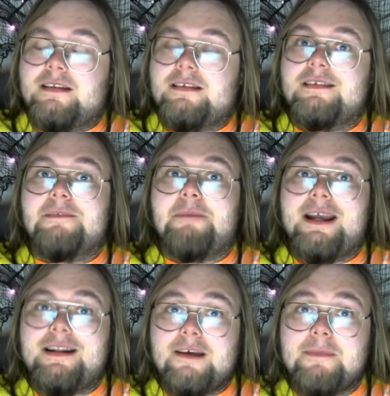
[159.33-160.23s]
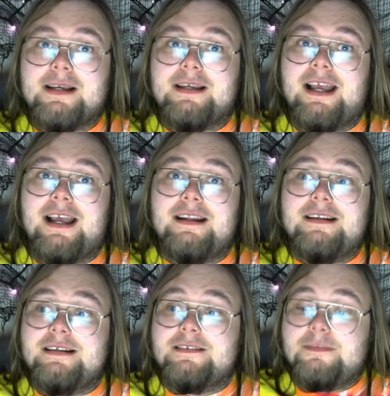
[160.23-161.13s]
This is a pandemic, and it
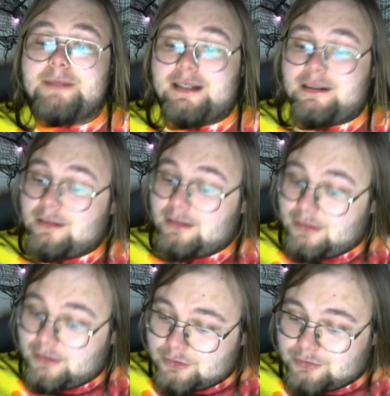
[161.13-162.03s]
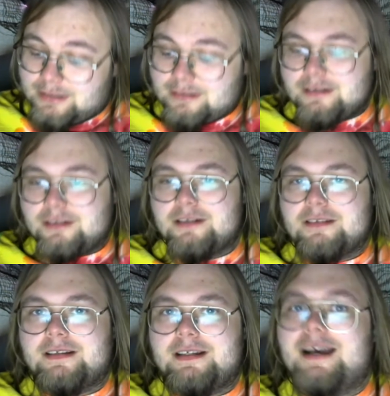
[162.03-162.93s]
needs to be treated
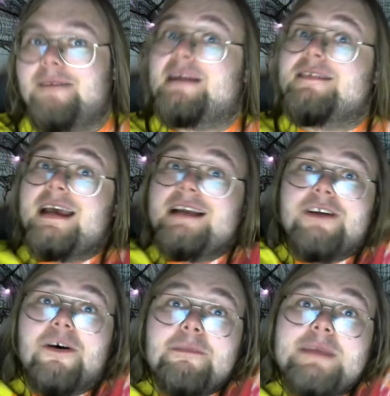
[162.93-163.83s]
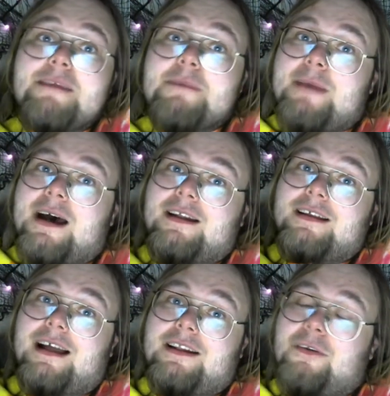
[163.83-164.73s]
seriously. I'm not saying don't meme about it.
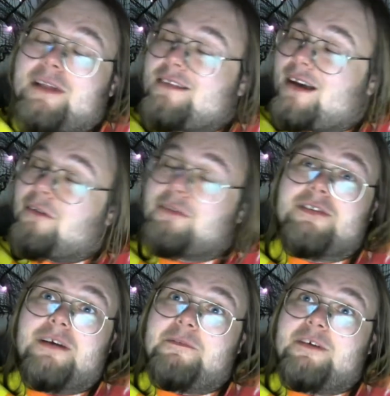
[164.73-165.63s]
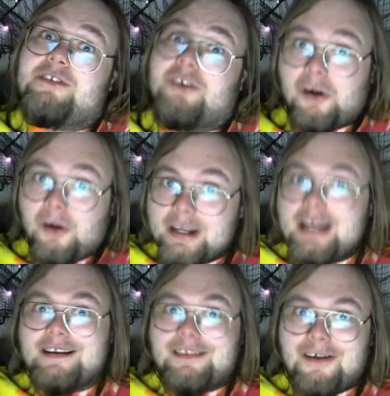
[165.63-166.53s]
I know that's how some of us are all
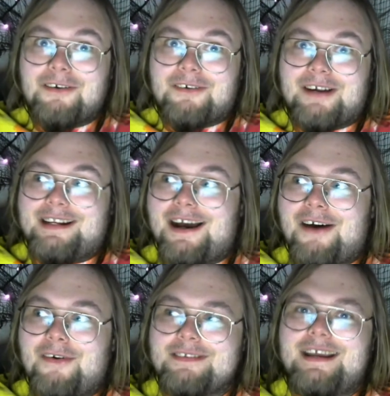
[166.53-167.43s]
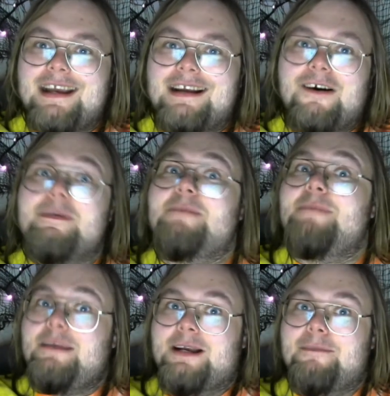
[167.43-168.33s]
getting along right now. It's staying at home and
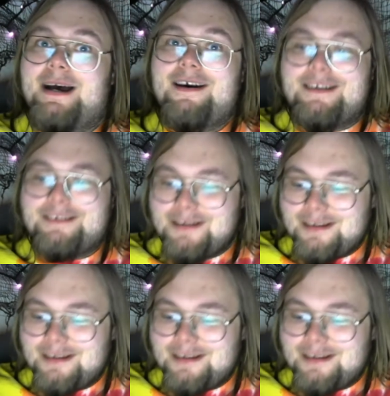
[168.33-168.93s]
memeing about it.